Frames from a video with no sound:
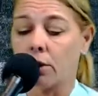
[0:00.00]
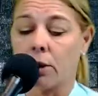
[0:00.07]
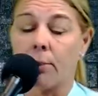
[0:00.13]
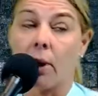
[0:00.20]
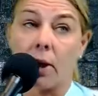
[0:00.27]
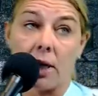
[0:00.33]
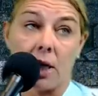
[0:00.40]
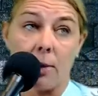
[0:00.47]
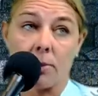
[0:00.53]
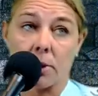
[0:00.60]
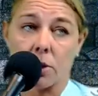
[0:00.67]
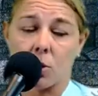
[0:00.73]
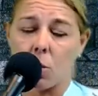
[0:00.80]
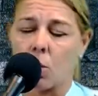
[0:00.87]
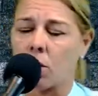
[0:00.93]
The Body Keeps the
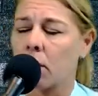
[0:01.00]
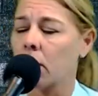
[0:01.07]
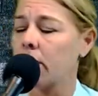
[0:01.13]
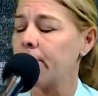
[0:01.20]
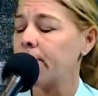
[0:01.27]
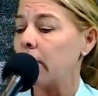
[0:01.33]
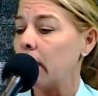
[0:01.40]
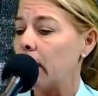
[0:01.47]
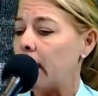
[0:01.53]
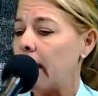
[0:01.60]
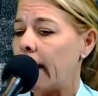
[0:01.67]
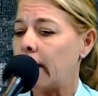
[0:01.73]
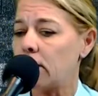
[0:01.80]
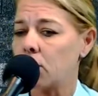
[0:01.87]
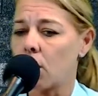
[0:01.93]
Score.
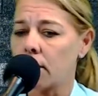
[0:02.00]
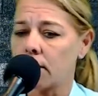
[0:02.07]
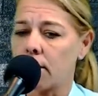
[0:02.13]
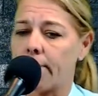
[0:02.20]
And it talks